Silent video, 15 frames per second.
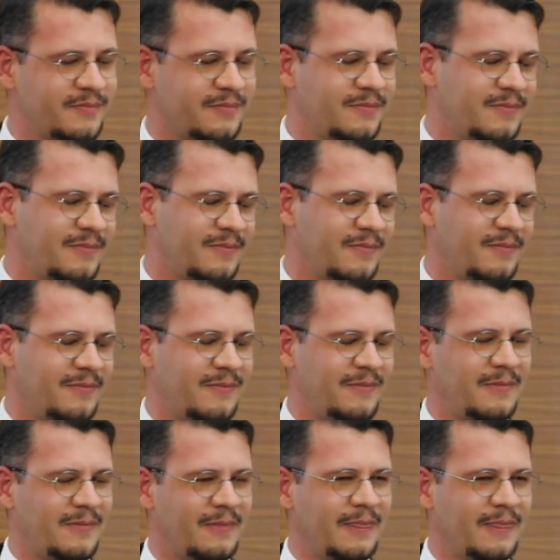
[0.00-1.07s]

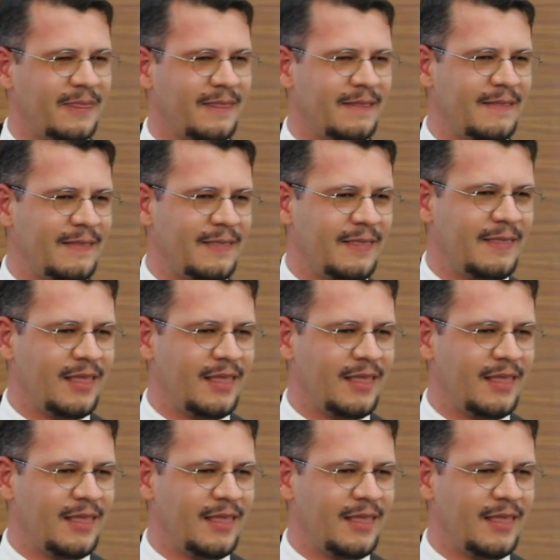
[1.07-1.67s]
[no speech]